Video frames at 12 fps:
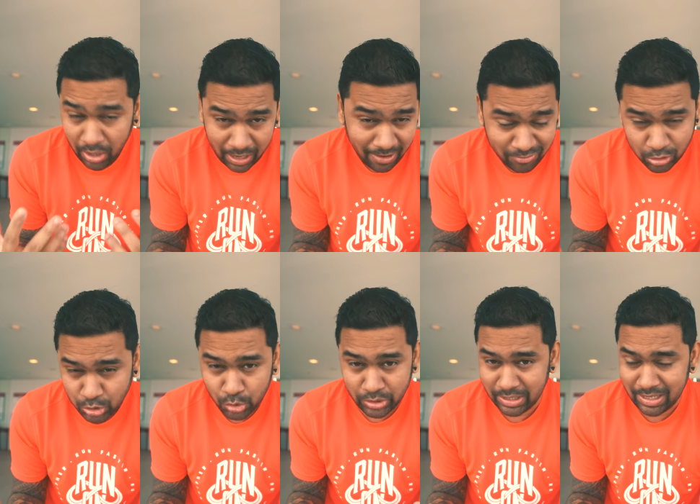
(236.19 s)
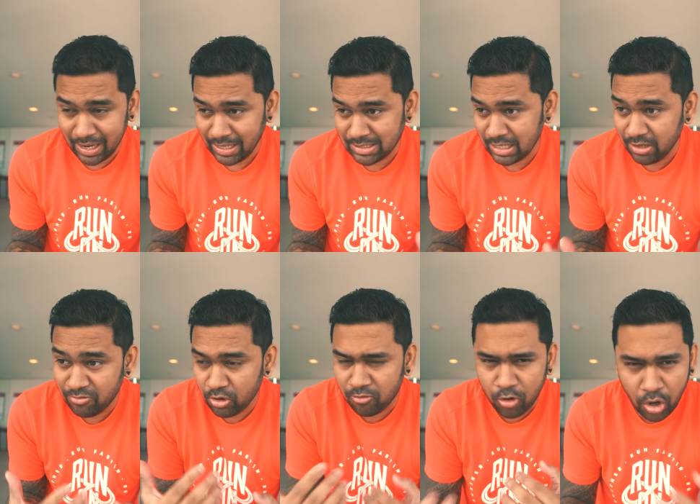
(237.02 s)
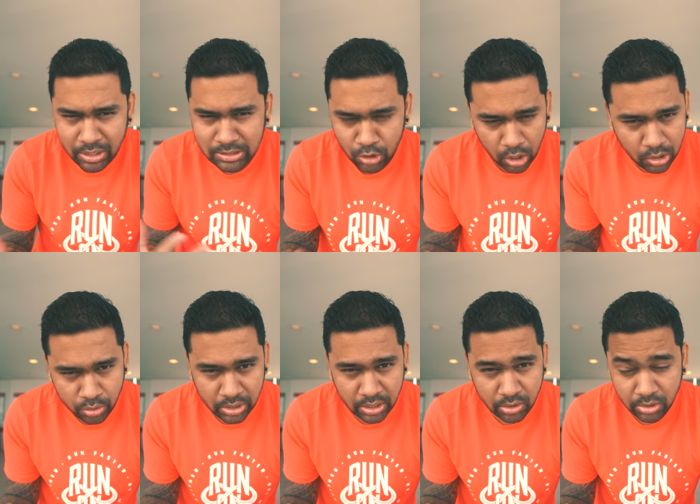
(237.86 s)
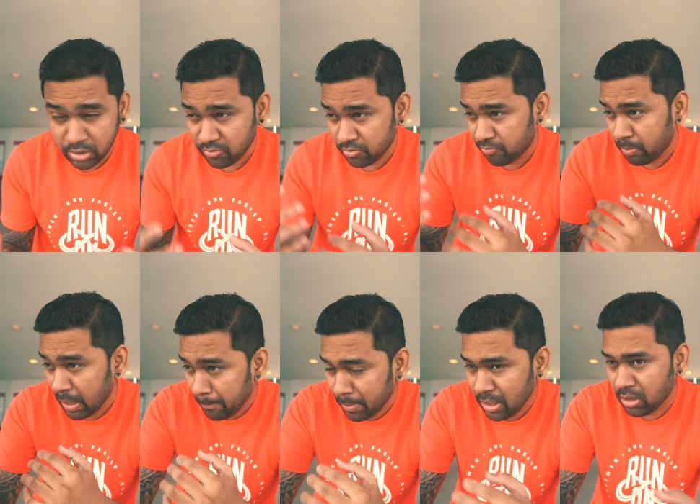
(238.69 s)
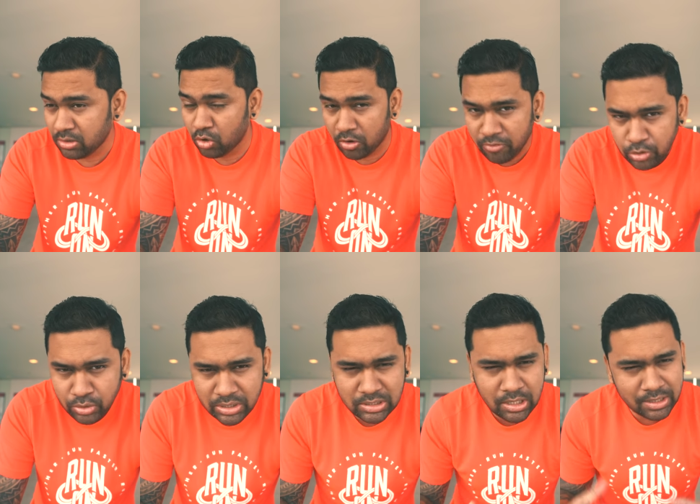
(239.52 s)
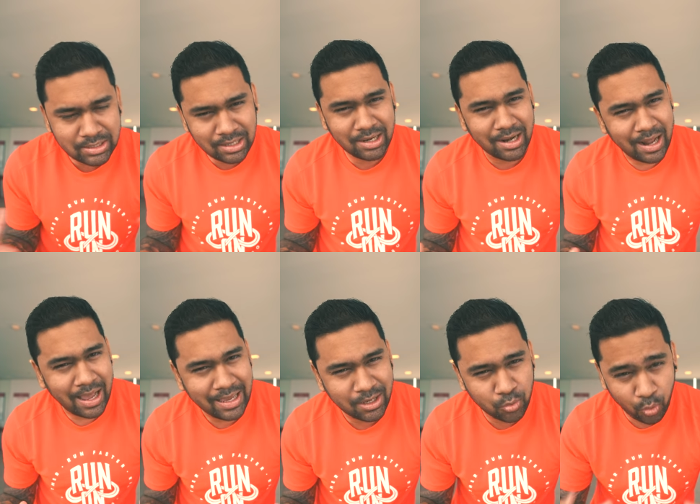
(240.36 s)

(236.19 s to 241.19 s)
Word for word: have to shoot it nicely if your vlog is not looking good if people your viewers doesn't like